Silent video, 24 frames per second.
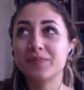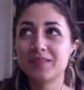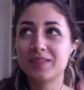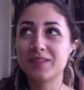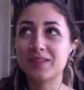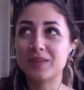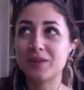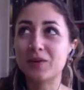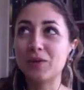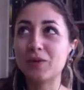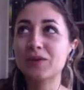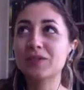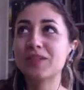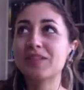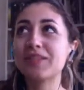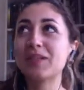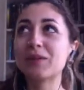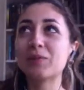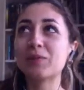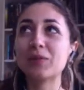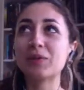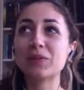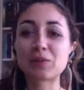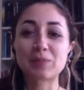holding a
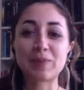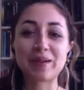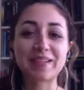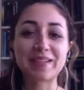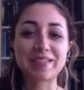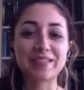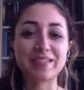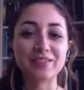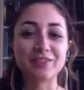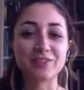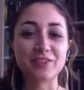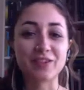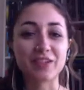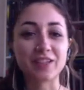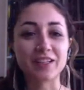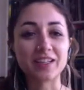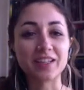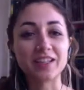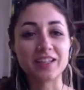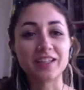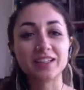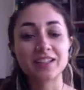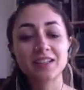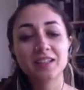perspective on
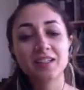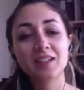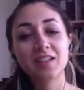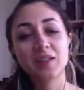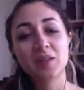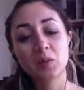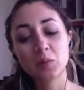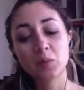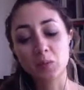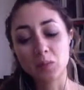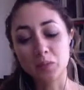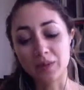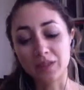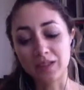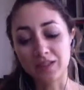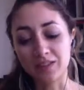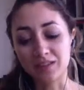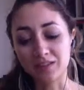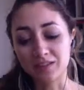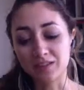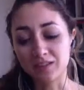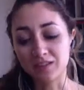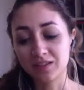it. But